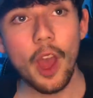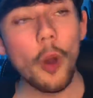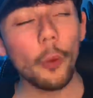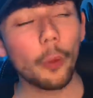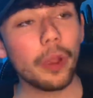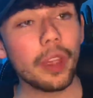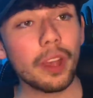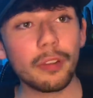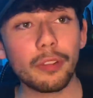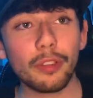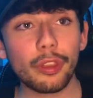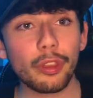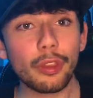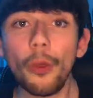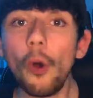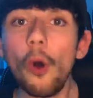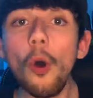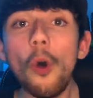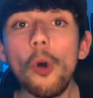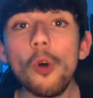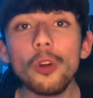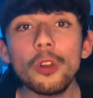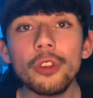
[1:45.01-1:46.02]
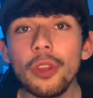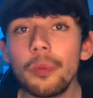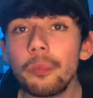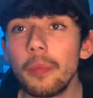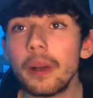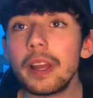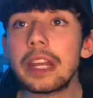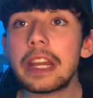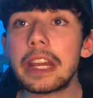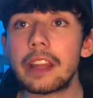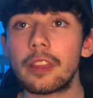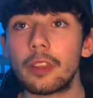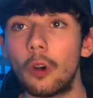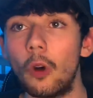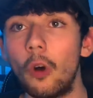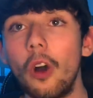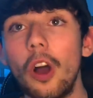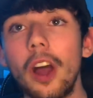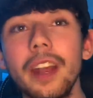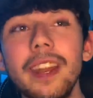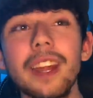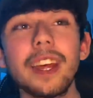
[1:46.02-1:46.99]
We have Thor and the Mighty
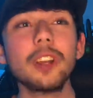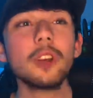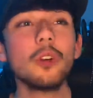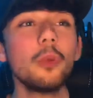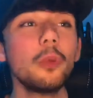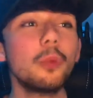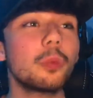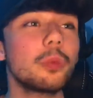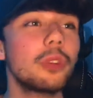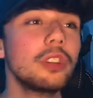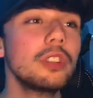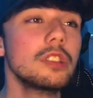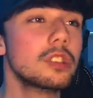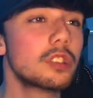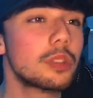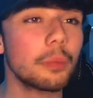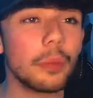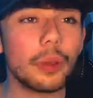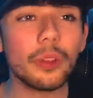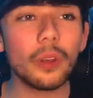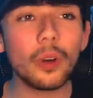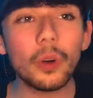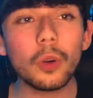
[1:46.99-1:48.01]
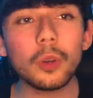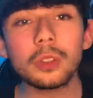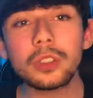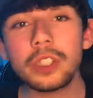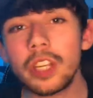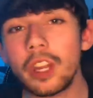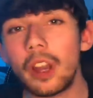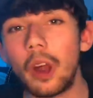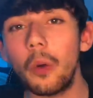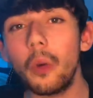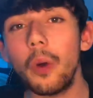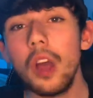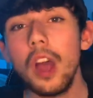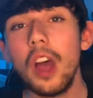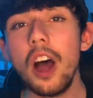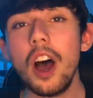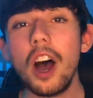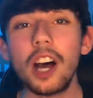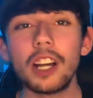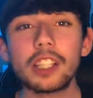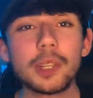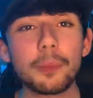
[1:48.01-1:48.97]
Thor. And I know that some of those, you know,
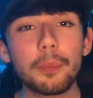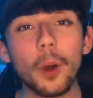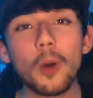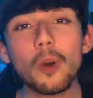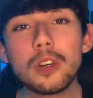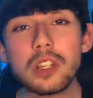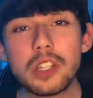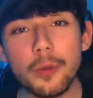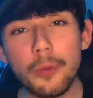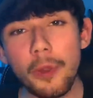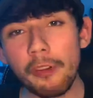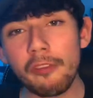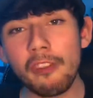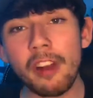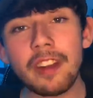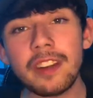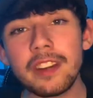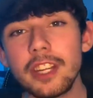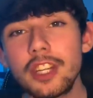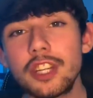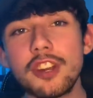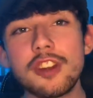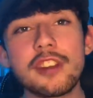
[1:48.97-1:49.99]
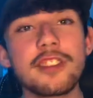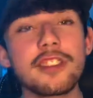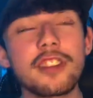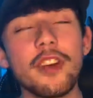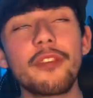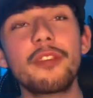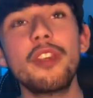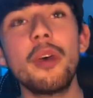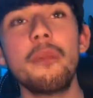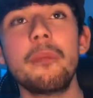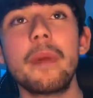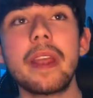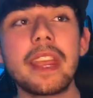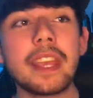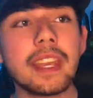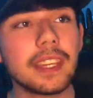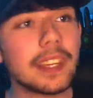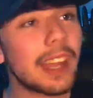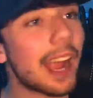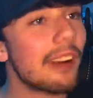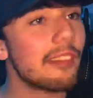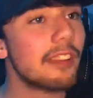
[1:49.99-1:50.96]
are supposed to be renditions of the main
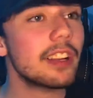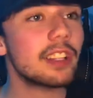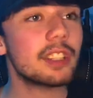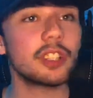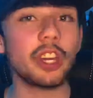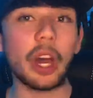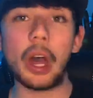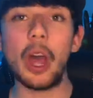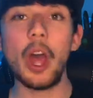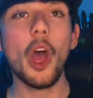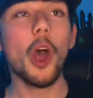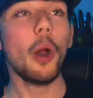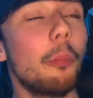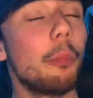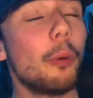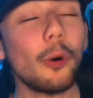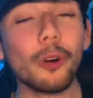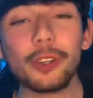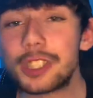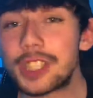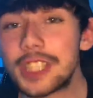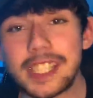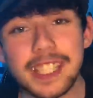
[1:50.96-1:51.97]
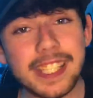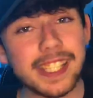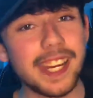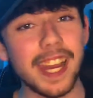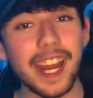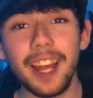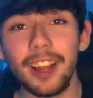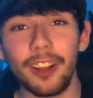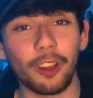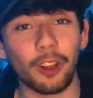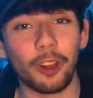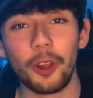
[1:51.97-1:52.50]
character. But still,